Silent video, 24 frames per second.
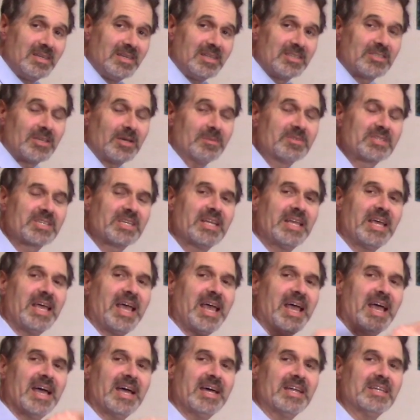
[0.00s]
So I'm just going to
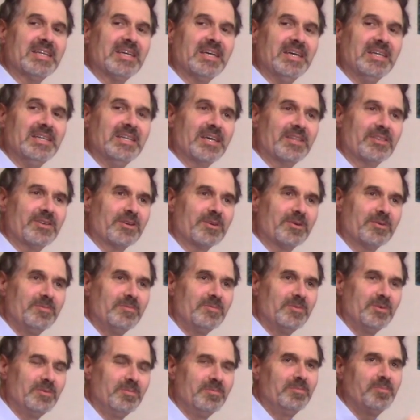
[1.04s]
add
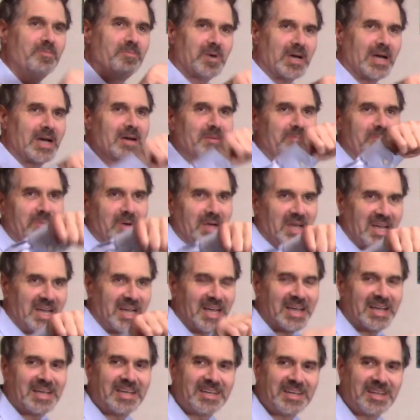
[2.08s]
another um, pa,
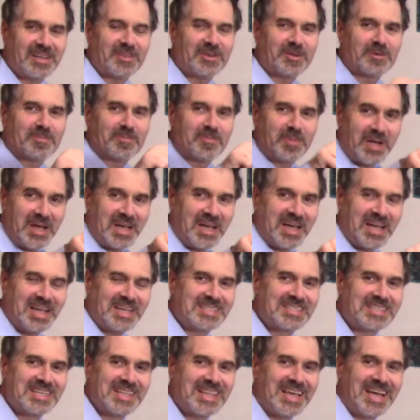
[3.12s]
pa, another
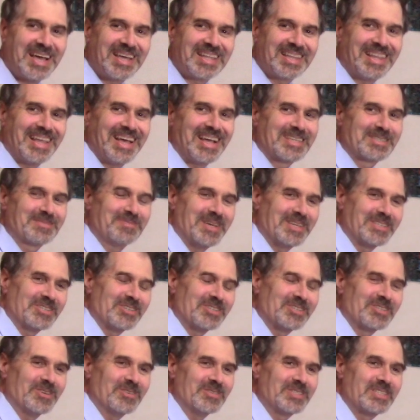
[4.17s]
pa to that last measure.
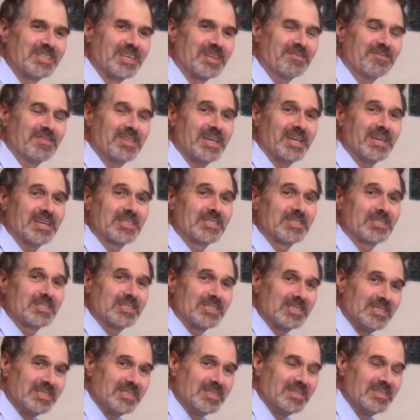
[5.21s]
So instead of this,
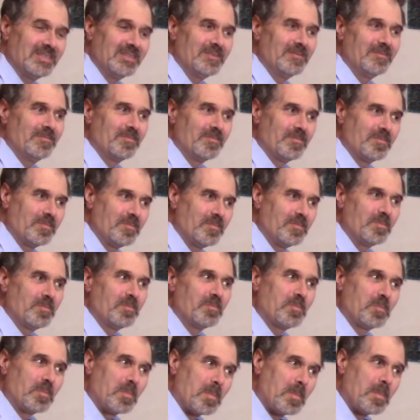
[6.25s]

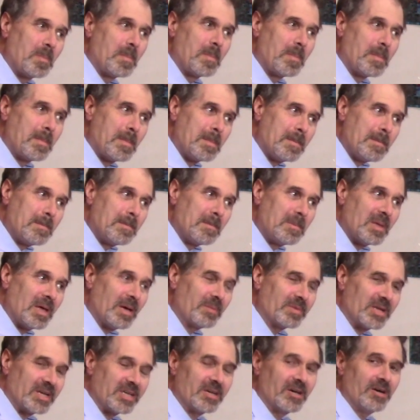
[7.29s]
I'm
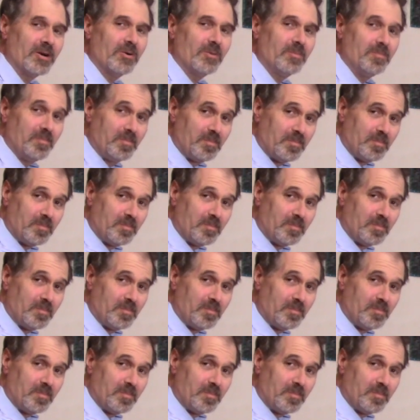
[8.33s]
going to go...